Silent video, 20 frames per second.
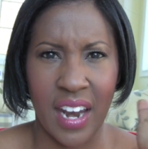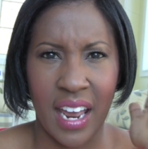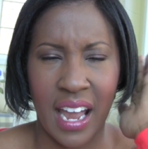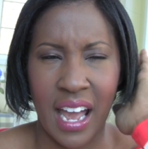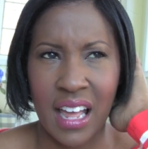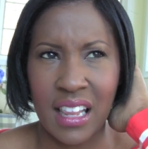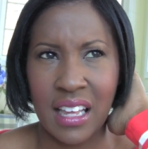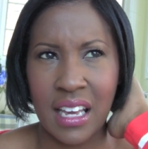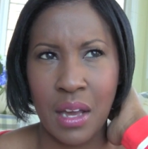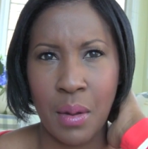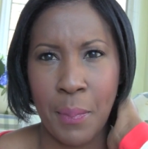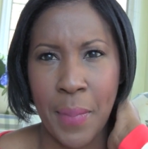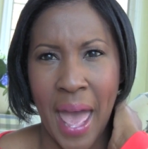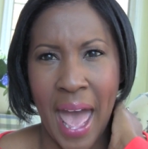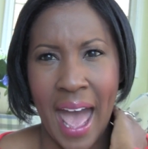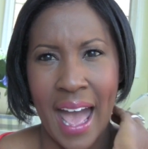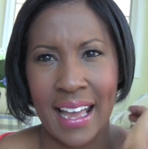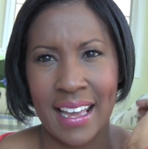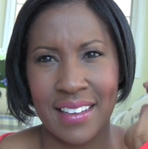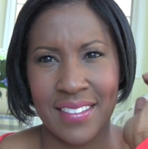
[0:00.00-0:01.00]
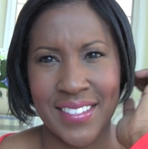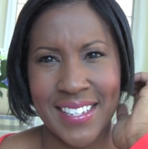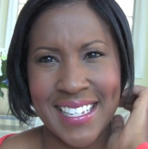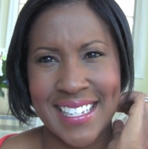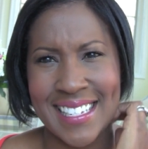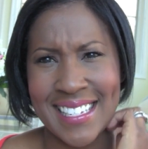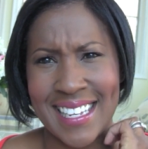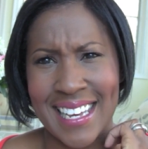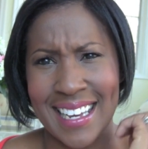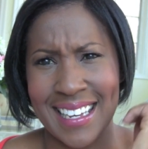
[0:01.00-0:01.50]
and I got like a pack of
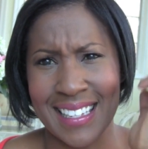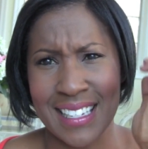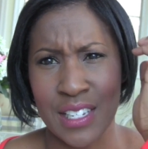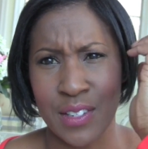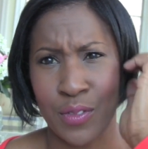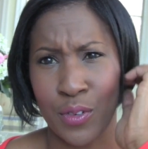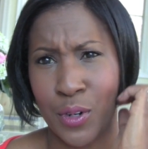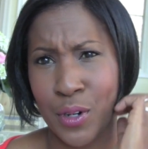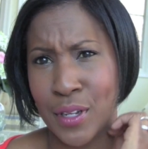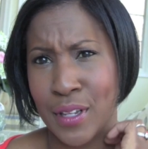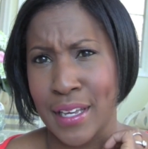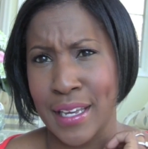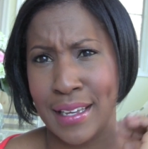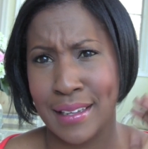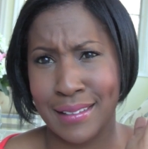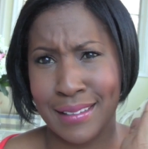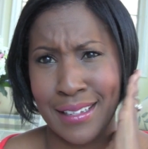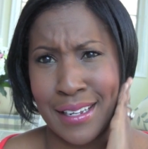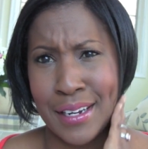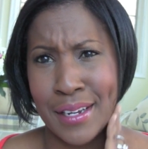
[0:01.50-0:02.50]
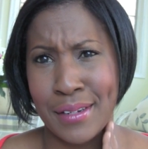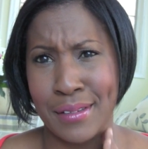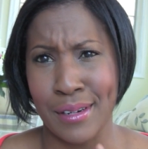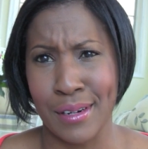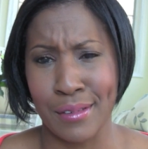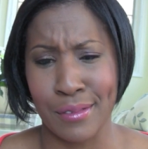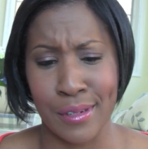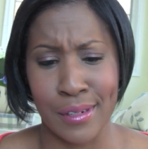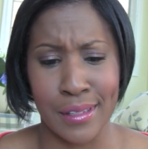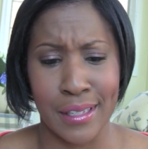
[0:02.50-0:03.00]
six for like, you know,
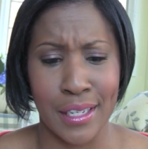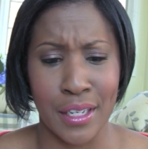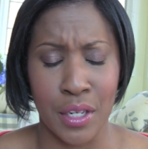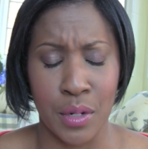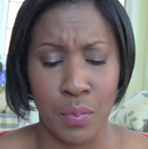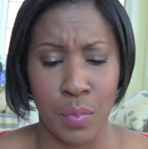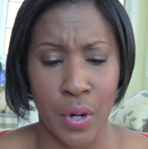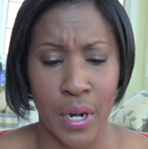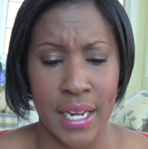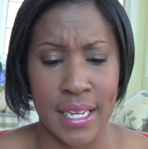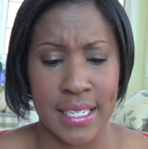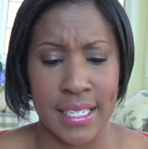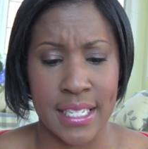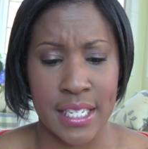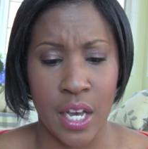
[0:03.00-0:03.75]
a really good price.